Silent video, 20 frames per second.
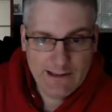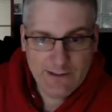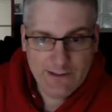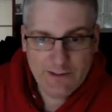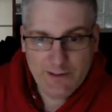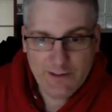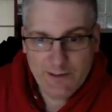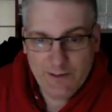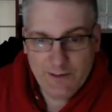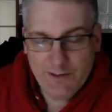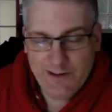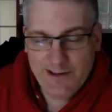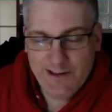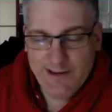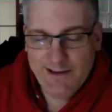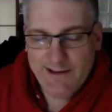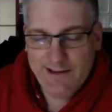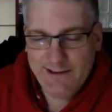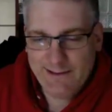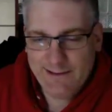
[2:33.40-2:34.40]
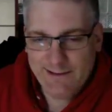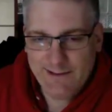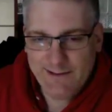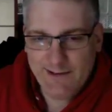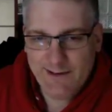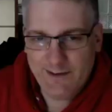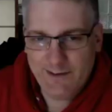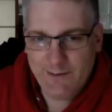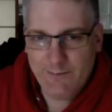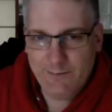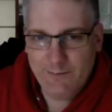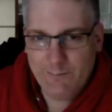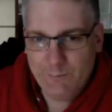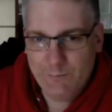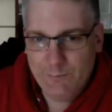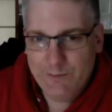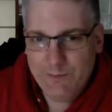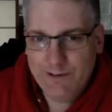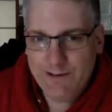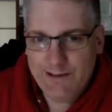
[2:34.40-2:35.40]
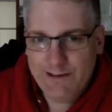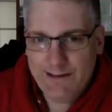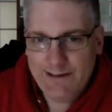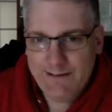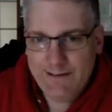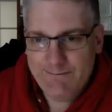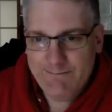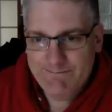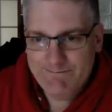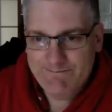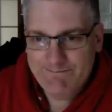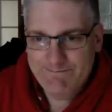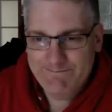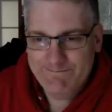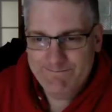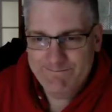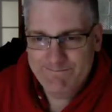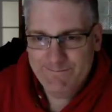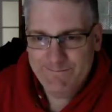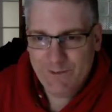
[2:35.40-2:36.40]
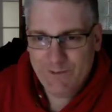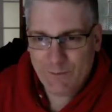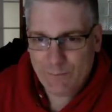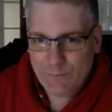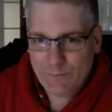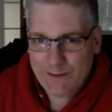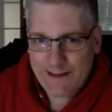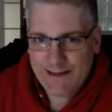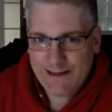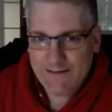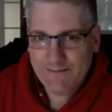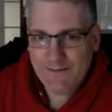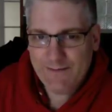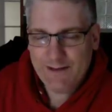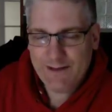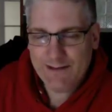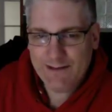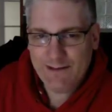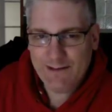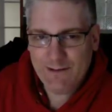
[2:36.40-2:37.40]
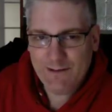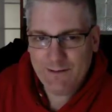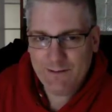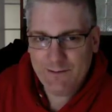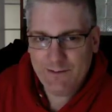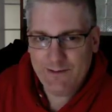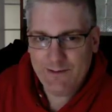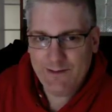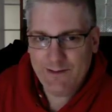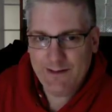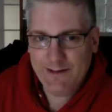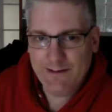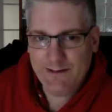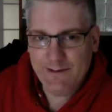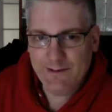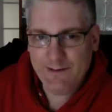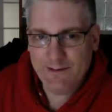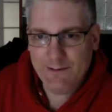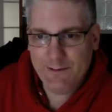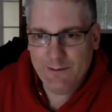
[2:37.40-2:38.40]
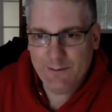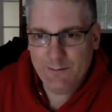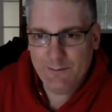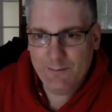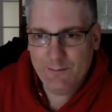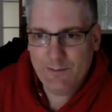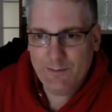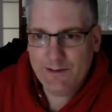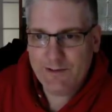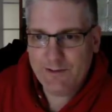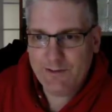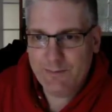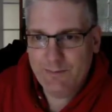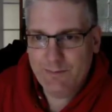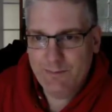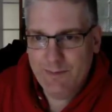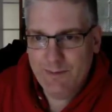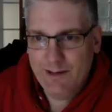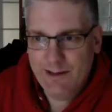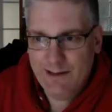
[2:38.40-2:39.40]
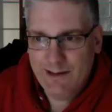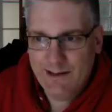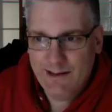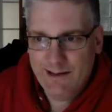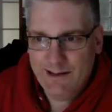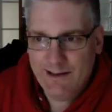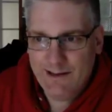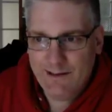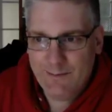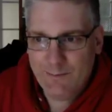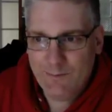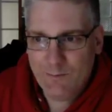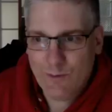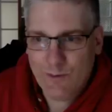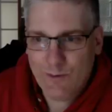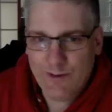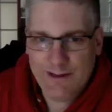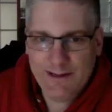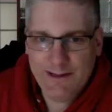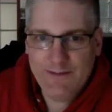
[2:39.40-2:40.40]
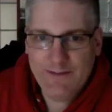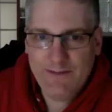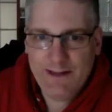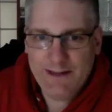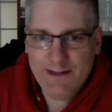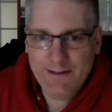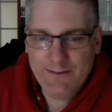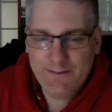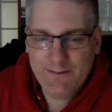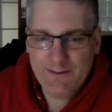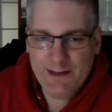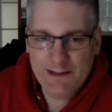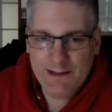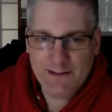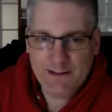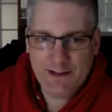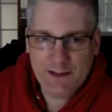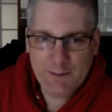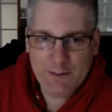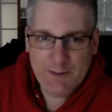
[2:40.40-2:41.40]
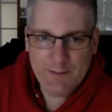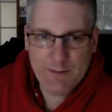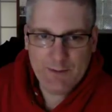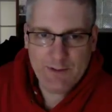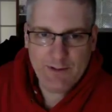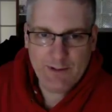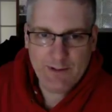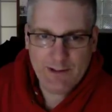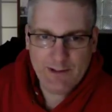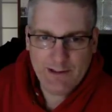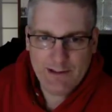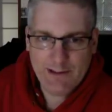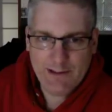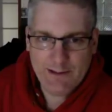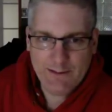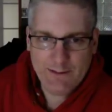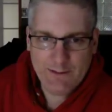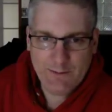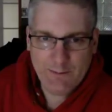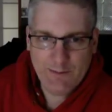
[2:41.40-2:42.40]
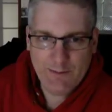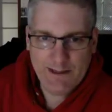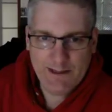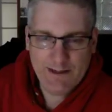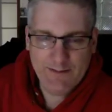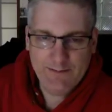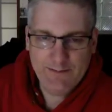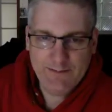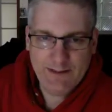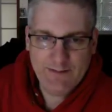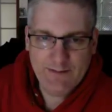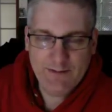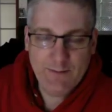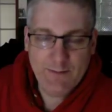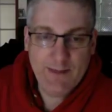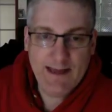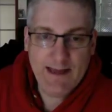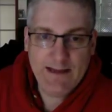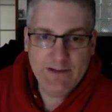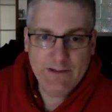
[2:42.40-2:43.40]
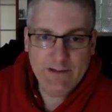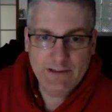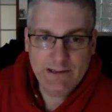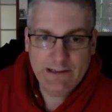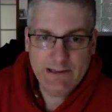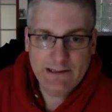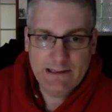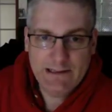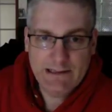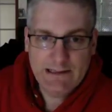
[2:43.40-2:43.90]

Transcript: So it's a really creative thing to do that is much more innovative than a lot of people might have even imagined.